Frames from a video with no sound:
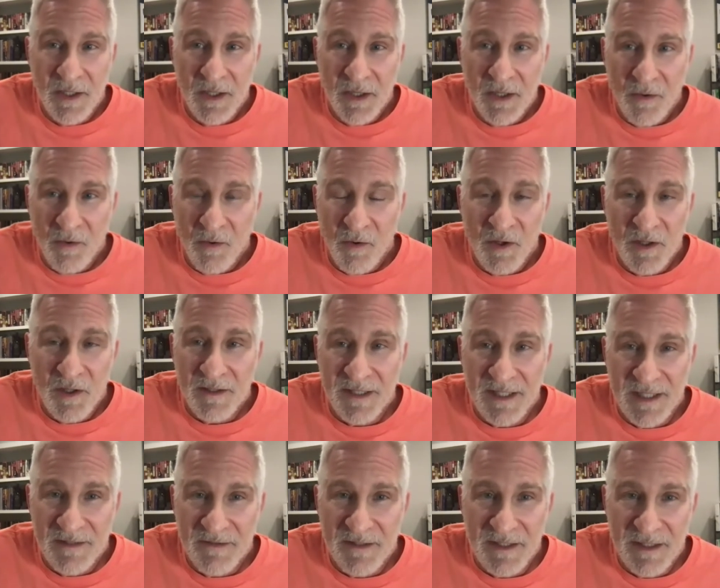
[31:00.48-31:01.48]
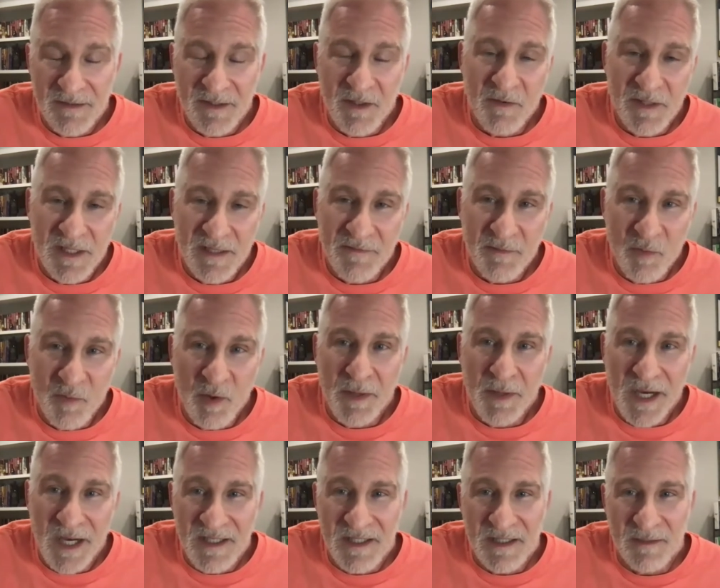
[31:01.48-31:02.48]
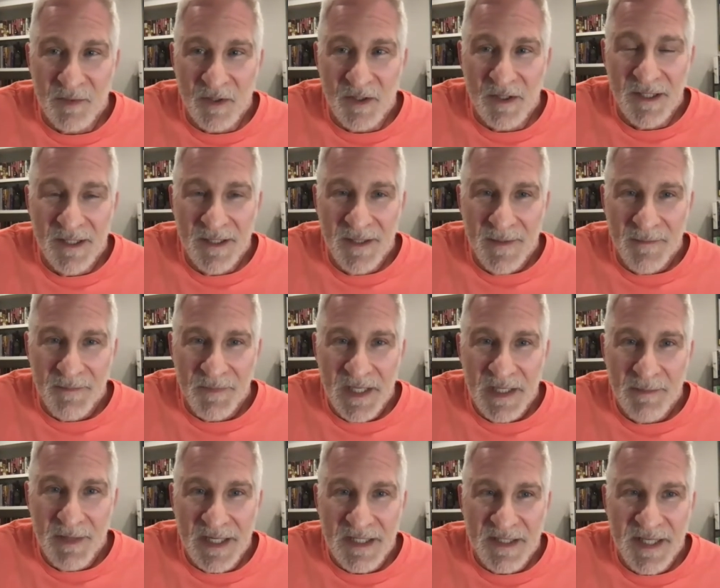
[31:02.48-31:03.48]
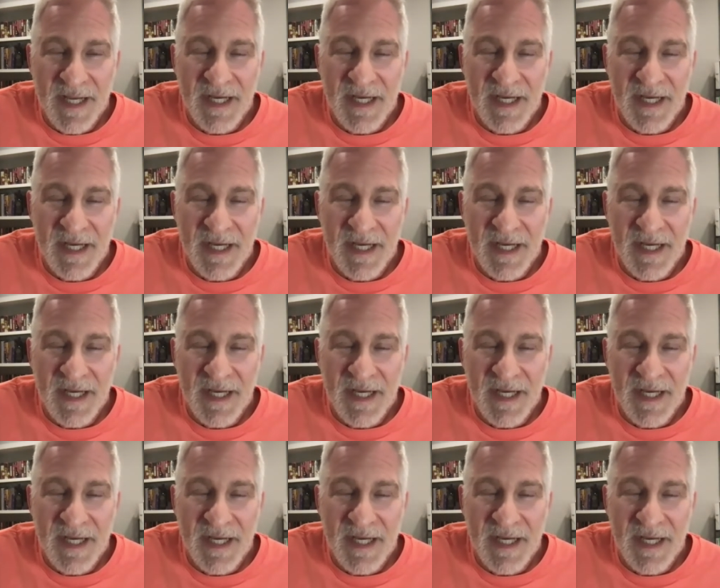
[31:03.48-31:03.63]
or you know even more possible, he might take